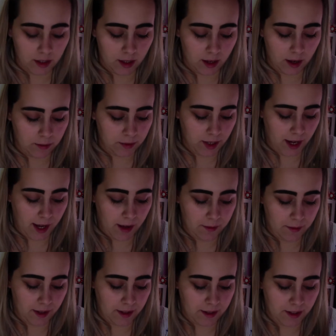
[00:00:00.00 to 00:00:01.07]
I would have
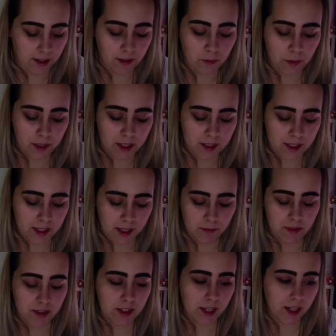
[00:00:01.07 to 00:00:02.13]
ended with the same
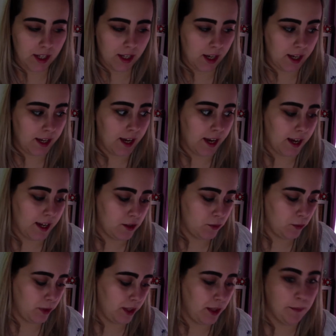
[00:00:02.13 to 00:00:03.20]
mistake I had
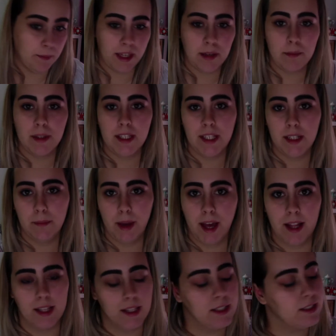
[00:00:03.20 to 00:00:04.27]
with the Maybelline
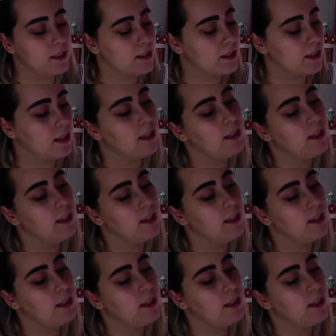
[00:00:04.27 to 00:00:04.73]
palettes.